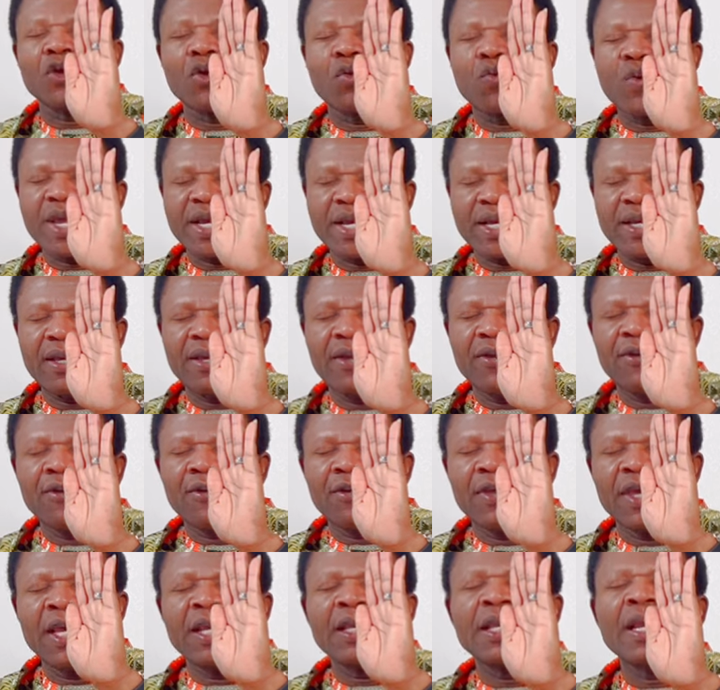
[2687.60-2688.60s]
your week.
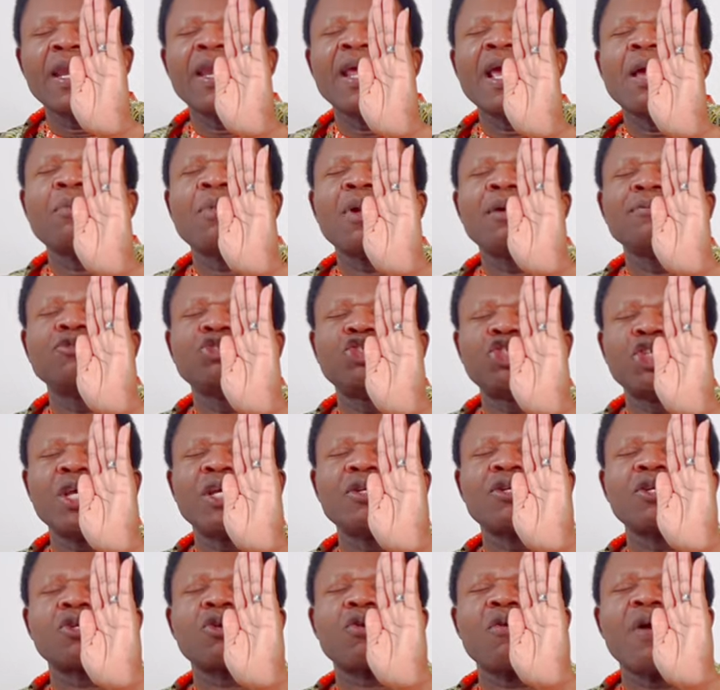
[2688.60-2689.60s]
In the name of
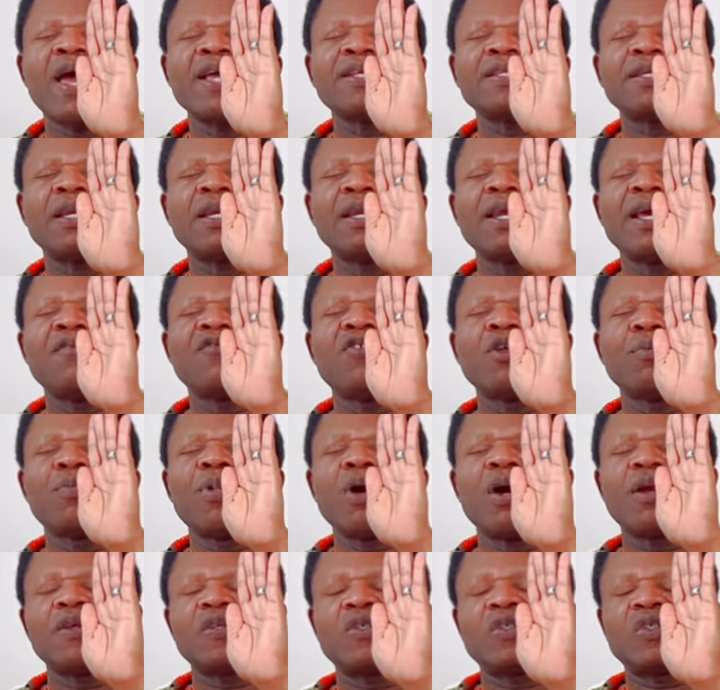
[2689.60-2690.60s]
Jesus Christ, and
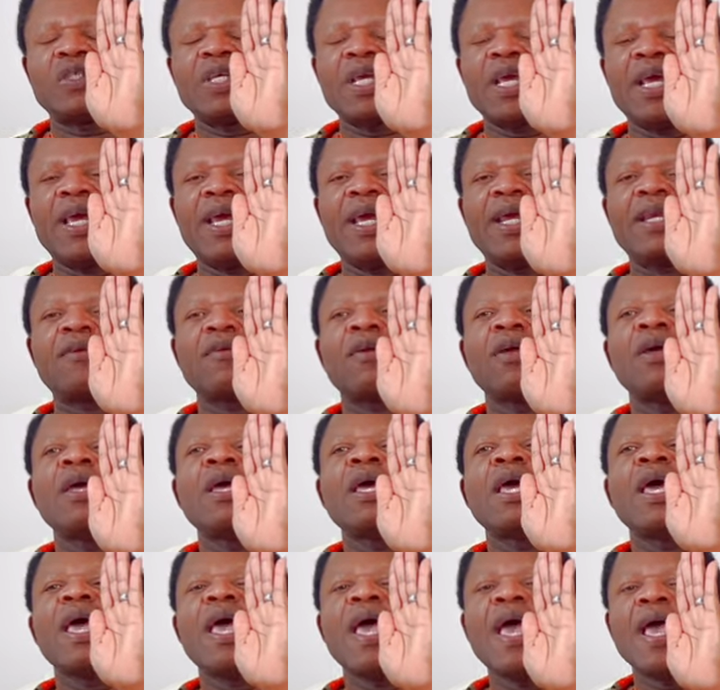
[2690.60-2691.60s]
everybody said,
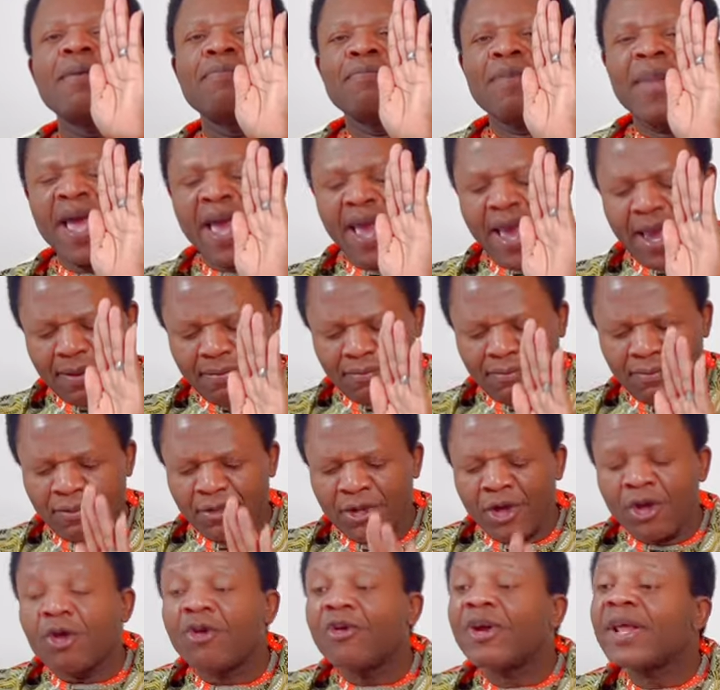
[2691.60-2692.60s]
amen.
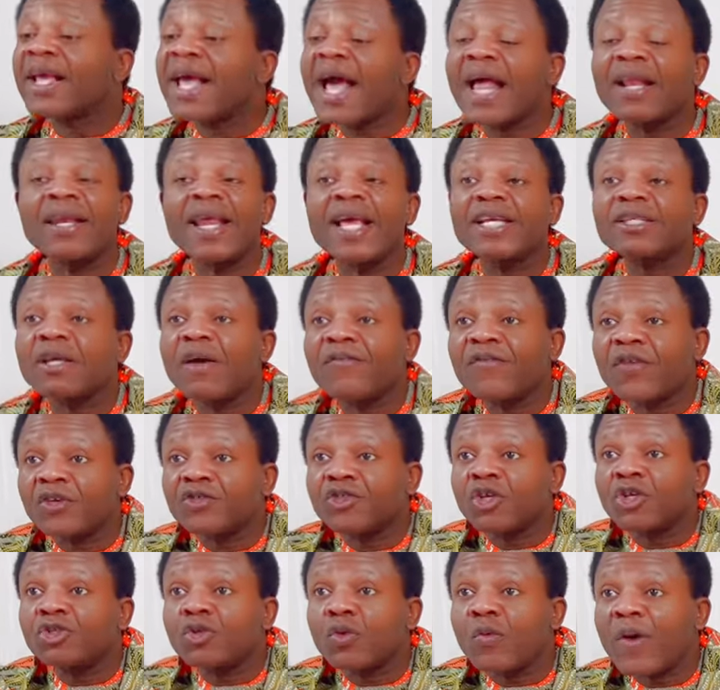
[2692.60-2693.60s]
Regardless of your
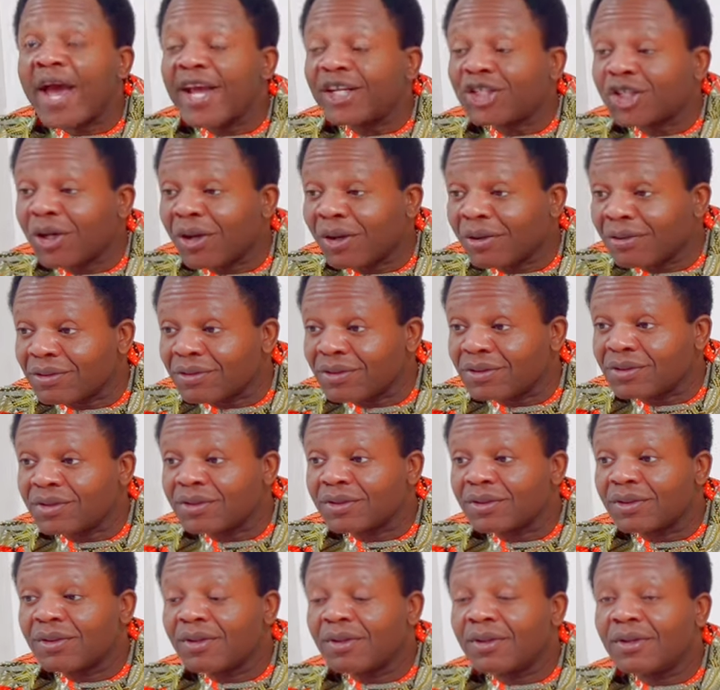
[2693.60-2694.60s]
situations,
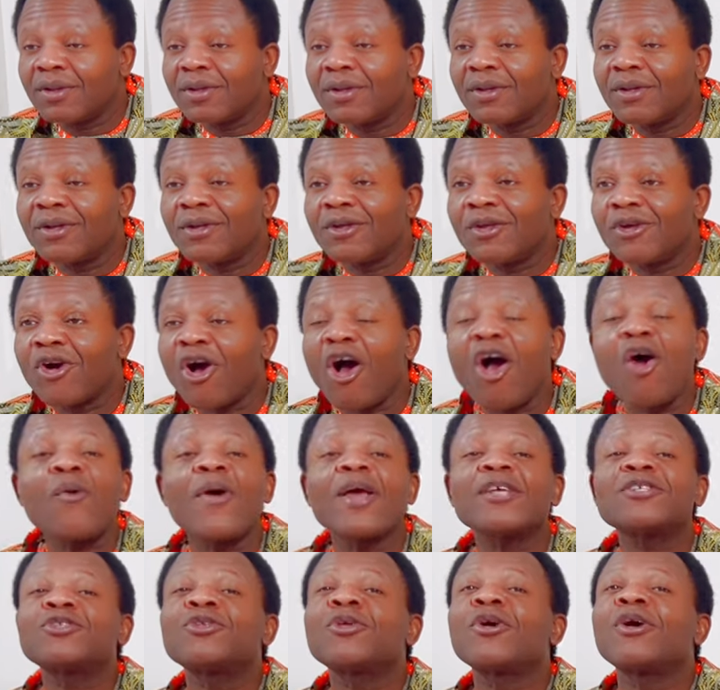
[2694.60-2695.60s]

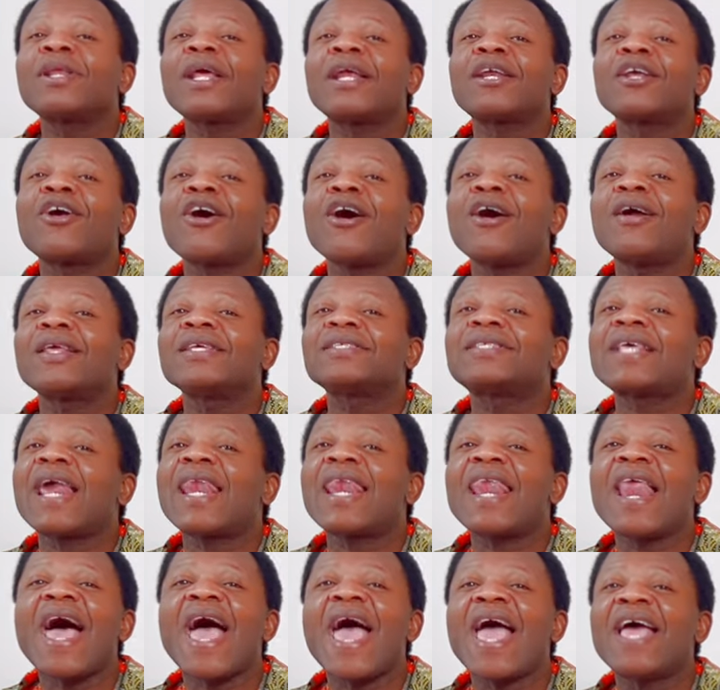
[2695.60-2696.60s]
always know that God is
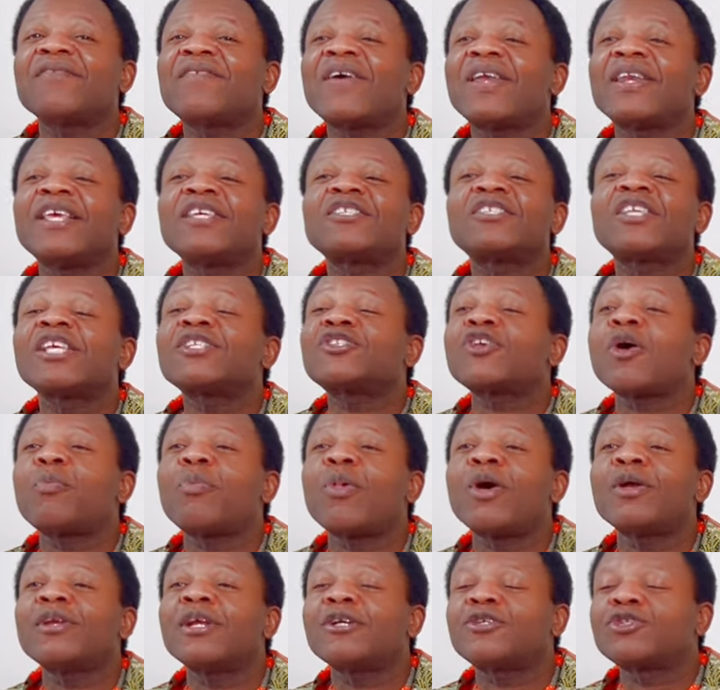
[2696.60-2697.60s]
alive and he sits
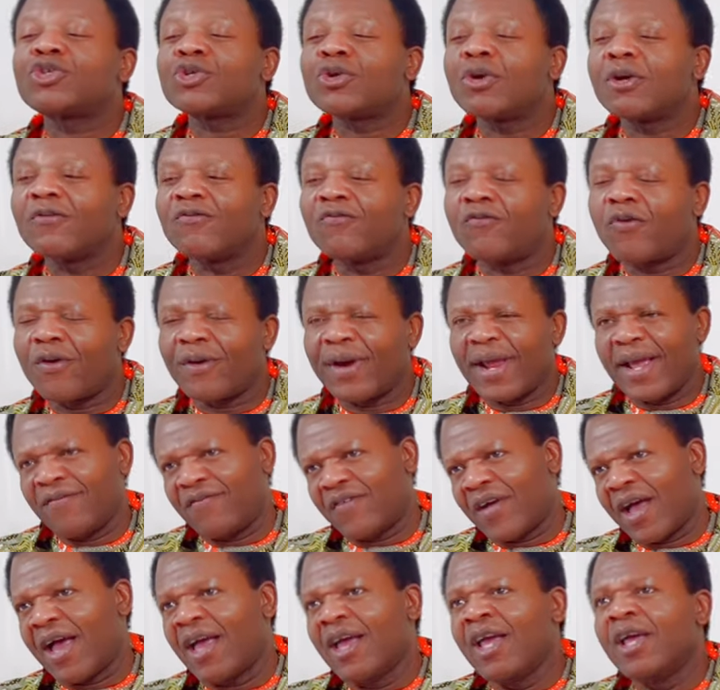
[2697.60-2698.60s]
upon the throne
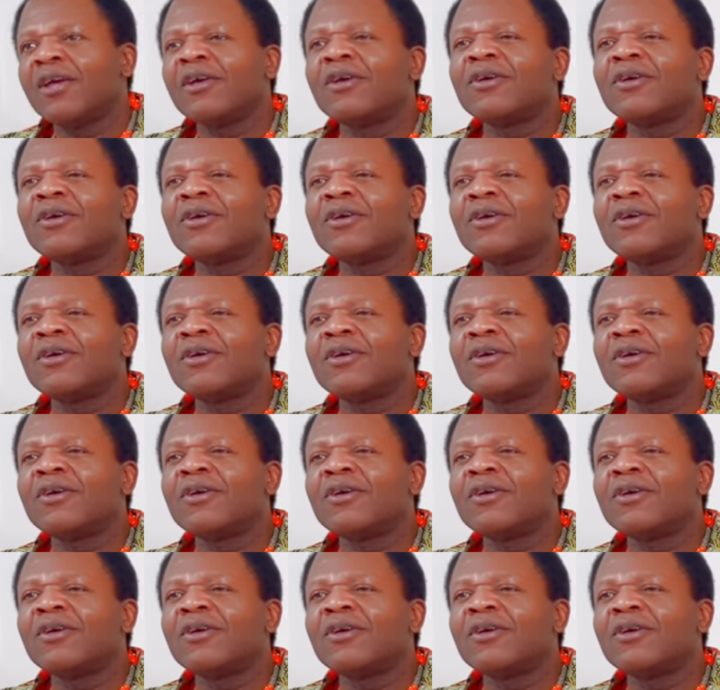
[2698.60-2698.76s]
forever.